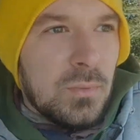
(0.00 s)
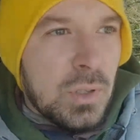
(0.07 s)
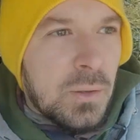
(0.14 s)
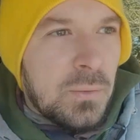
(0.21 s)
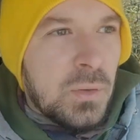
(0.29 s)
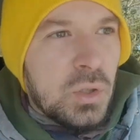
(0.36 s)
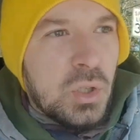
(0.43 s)

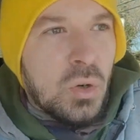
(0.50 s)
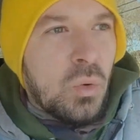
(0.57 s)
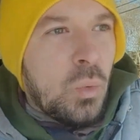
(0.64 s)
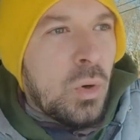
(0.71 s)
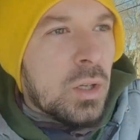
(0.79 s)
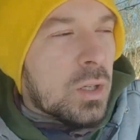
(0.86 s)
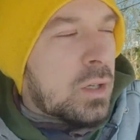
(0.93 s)
if you
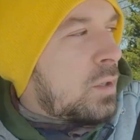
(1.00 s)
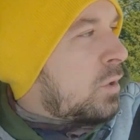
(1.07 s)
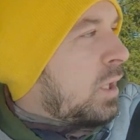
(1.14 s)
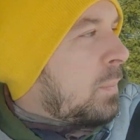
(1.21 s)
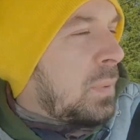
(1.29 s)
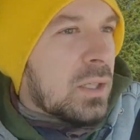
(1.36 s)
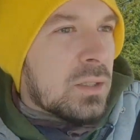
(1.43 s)
don't want
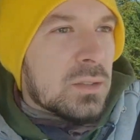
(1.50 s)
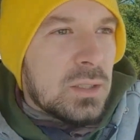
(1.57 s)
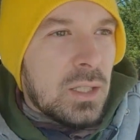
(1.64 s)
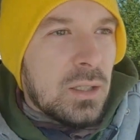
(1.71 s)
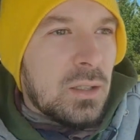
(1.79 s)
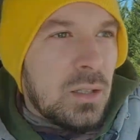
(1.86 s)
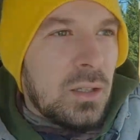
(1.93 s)
clippings
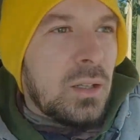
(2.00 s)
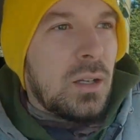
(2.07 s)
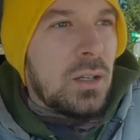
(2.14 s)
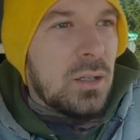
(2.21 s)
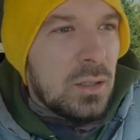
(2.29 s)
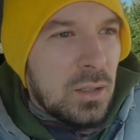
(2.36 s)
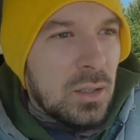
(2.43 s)

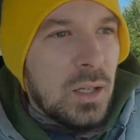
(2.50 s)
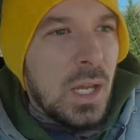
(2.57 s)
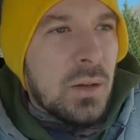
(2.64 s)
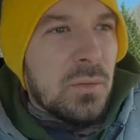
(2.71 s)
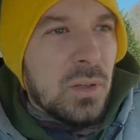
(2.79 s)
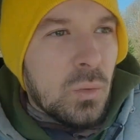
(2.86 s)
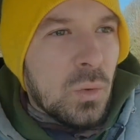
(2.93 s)

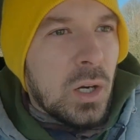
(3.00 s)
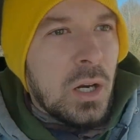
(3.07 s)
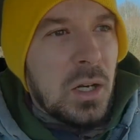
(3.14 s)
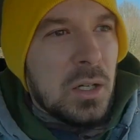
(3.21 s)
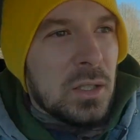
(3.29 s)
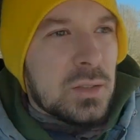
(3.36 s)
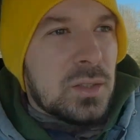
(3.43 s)

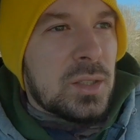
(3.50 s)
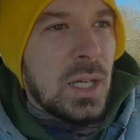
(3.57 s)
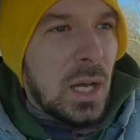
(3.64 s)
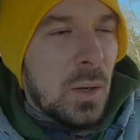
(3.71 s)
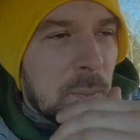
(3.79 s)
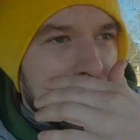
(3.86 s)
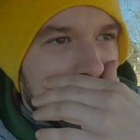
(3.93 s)
everywhere and the
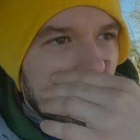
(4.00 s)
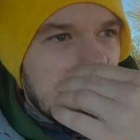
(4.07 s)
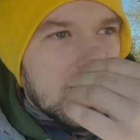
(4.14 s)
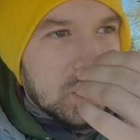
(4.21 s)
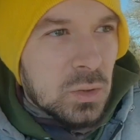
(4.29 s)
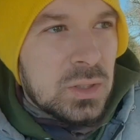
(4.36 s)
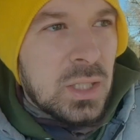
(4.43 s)
scalp, you
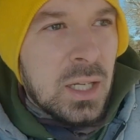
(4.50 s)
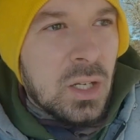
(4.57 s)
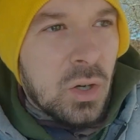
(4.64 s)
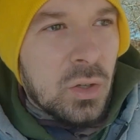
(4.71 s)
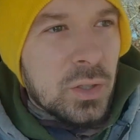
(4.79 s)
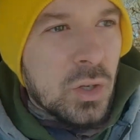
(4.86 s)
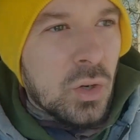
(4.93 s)
know, take
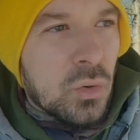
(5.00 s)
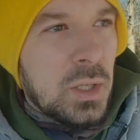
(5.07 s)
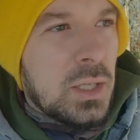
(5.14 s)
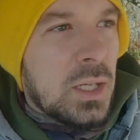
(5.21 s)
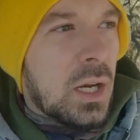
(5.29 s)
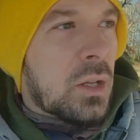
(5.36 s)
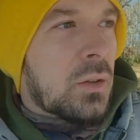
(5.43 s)
all the
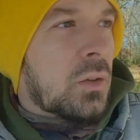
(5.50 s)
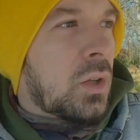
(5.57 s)
green out of the